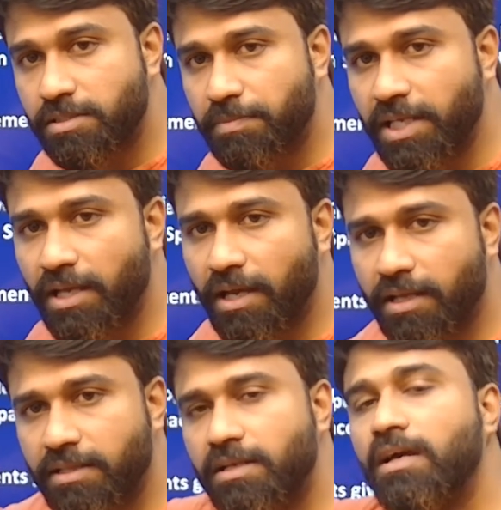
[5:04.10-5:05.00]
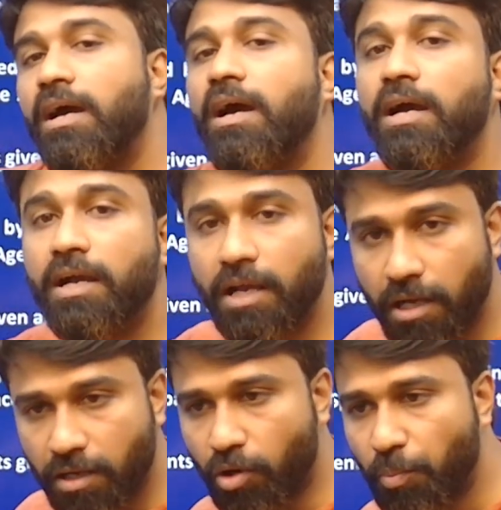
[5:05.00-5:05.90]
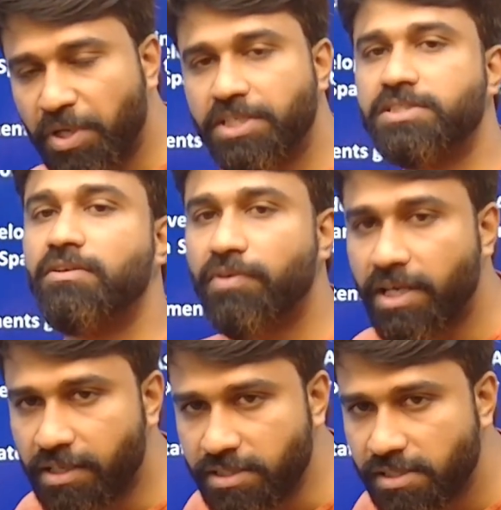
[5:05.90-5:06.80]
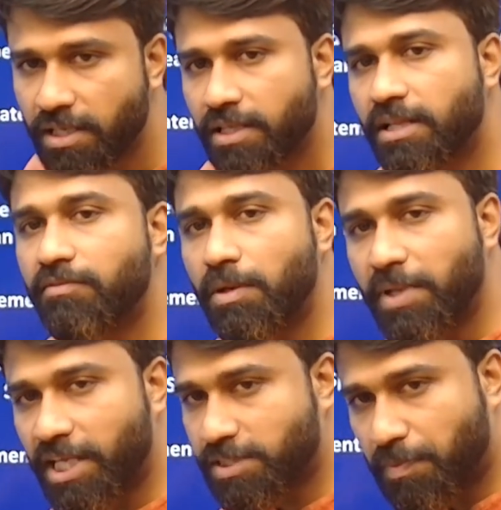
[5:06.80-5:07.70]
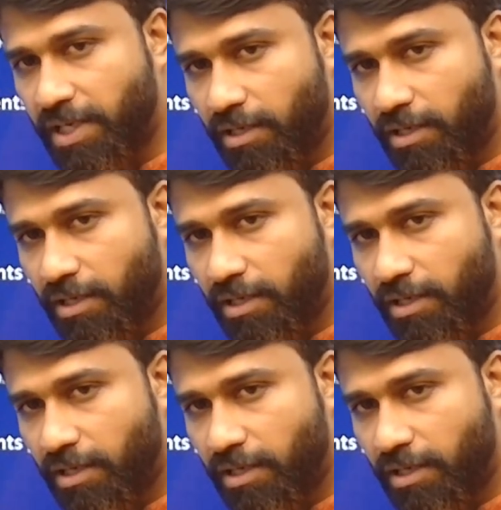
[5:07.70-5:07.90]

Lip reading: by other combination of countries, that will be explained